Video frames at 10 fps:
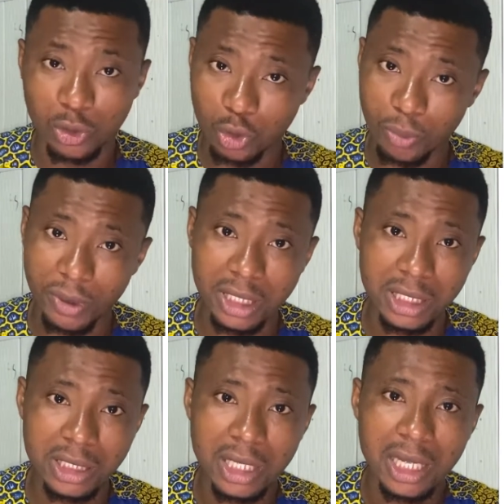So
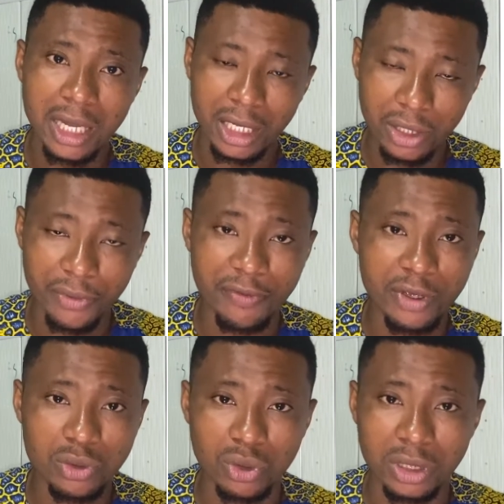please kindly refer
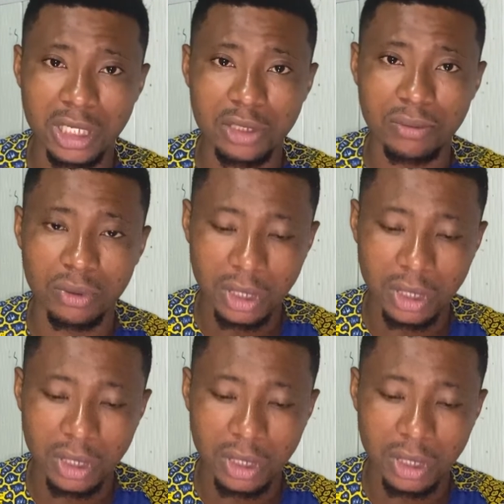to your textbook